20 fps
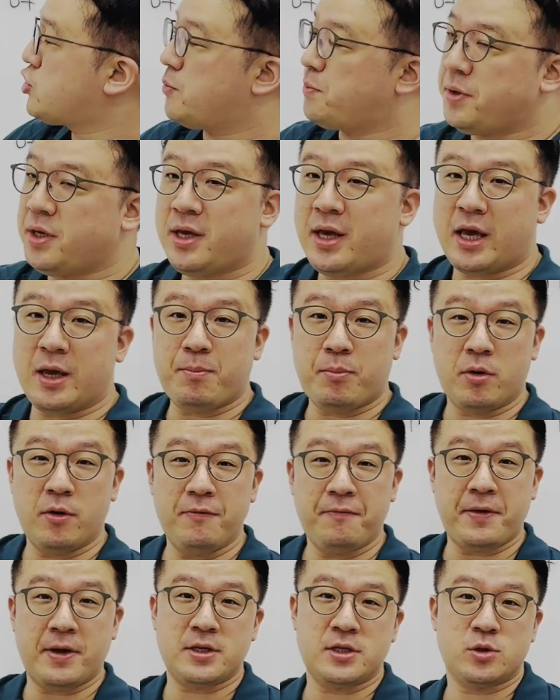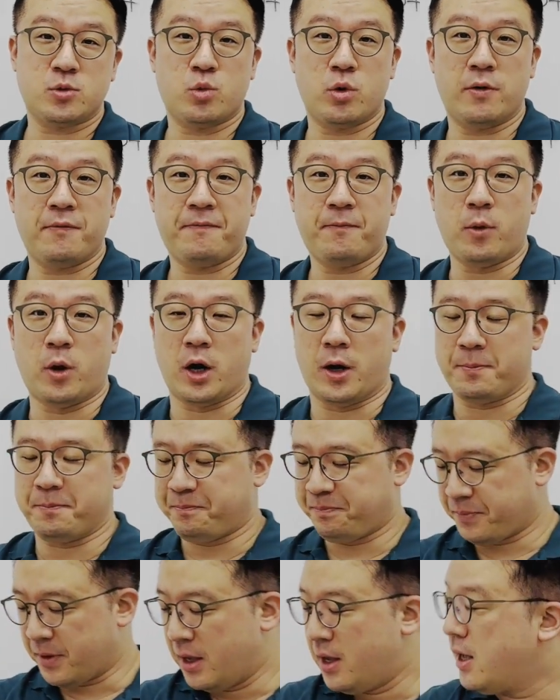should be a perfect square form.
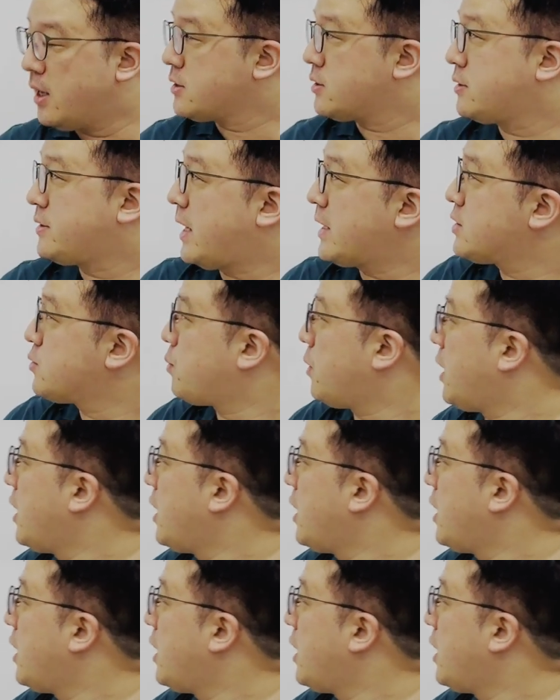So that's